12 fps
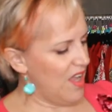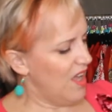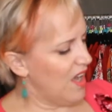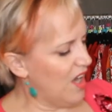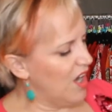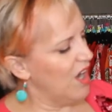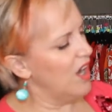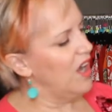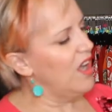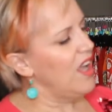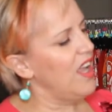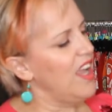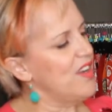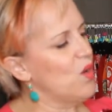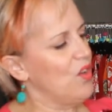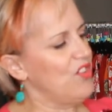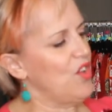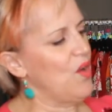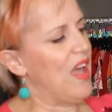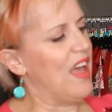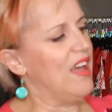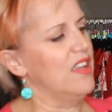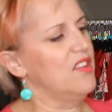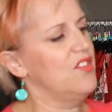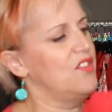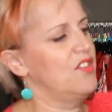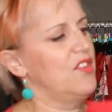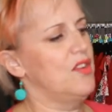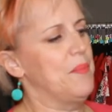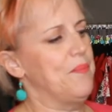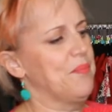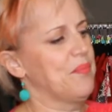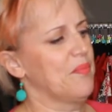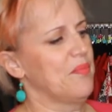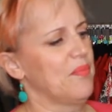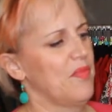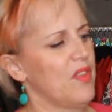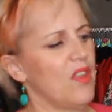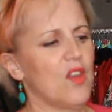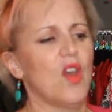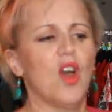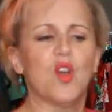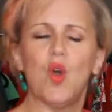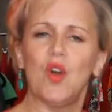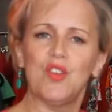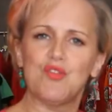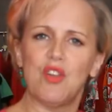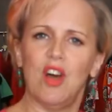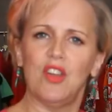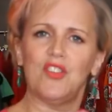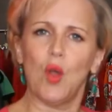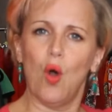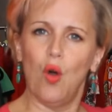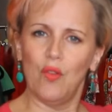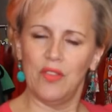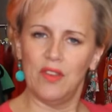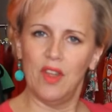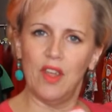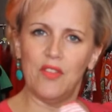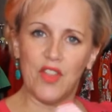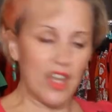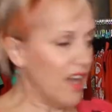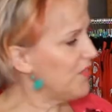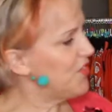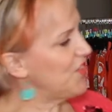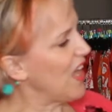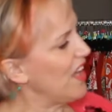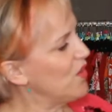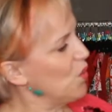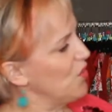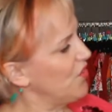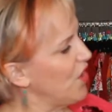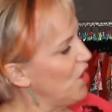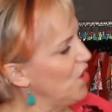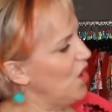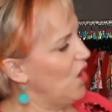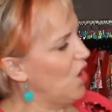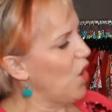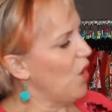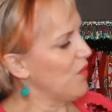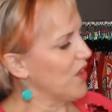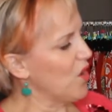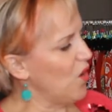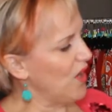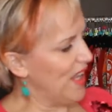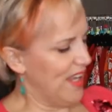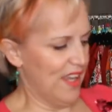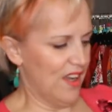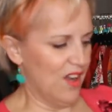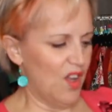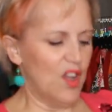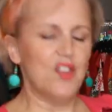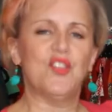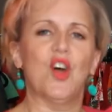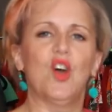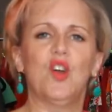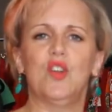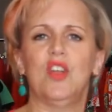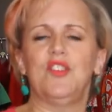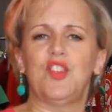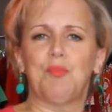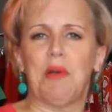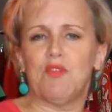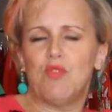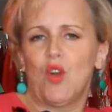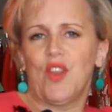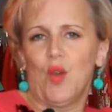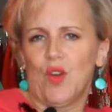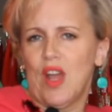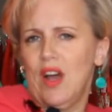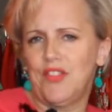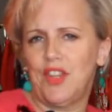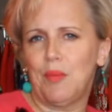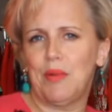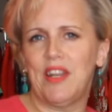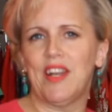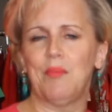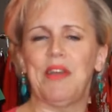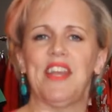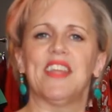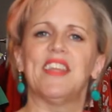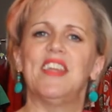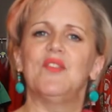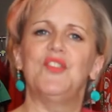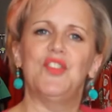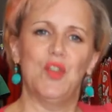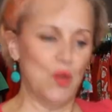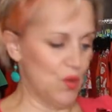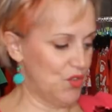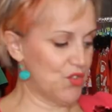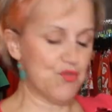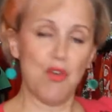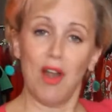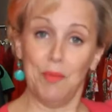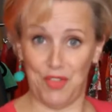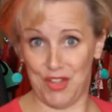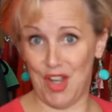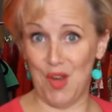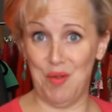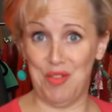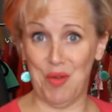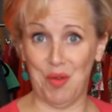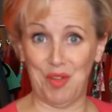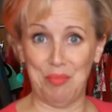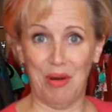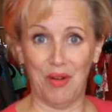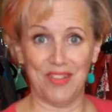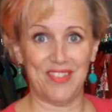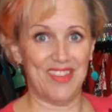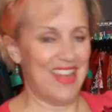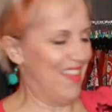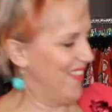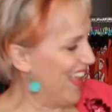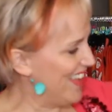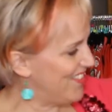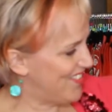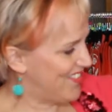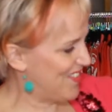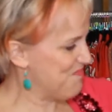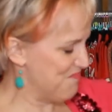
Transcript: Uh, it also has a contrast on the cuffs and also on the collar here. So just by rolling your cuffs up a little bit, it gives you stripes to go with your spots. And that's